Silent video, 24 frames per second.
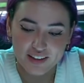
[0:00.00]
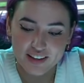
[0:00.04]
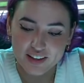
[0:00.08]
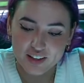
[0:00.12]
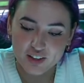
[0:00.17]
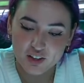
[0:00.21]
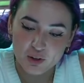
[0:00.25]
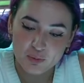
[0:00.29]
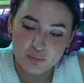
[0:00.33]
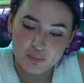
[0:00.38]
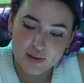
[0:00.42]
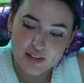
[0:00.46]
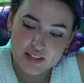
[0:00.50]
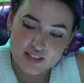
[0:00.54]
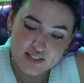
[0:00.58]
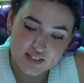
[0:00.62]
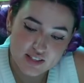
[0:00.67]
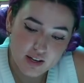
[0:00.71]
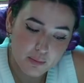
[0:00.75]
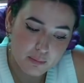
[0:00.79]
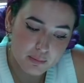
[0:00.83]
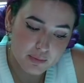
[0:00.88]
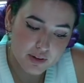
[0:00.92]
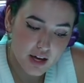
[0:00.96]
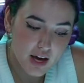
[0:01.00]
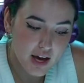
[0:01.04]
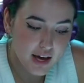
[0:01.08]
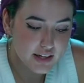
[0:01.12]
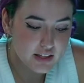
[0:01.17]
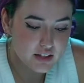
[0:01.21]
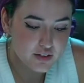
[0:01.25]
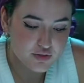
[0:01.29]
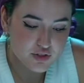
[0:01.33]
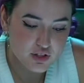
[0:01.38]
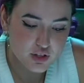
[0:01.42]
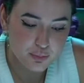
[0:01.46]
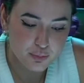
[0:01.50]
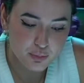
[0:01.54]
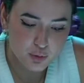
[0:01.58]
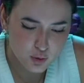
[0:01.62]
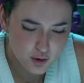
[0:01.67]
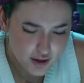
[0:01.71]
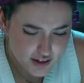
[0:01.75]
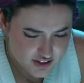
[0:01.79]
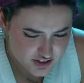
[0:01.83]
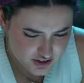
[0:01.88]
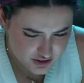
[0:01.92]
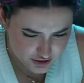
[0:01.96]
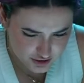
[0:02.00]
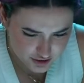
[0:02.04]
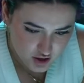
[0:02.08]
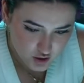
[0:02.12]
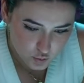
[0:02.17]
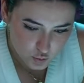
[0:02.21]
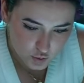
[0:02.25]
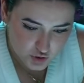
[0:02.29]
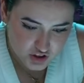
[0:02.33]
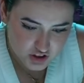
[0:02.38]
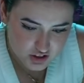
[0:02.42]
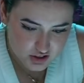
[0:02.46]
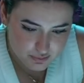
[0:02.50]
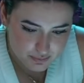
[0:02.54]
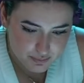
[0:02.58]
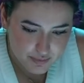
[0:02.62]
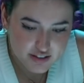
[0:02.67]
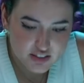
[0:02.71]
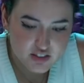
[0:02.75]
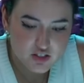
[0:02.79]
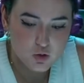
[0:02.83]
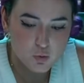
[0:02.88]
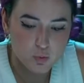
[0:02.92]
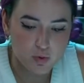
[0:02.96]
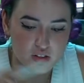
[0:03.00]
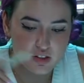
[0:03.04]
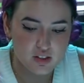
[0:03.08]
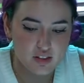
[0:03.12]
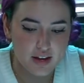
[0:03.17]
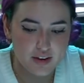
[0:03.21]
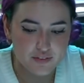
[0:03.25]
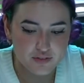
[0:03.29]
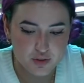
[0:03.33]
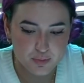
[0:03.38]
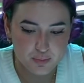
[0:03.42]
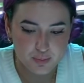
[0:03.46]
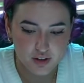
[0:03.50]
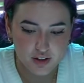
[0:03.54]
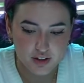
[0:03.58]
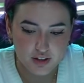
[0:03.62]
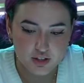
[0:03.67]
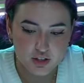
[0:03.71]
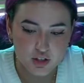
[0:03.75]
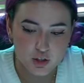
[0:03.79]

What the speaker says: It could be some kind of suppressor, which is mixed with life's blood to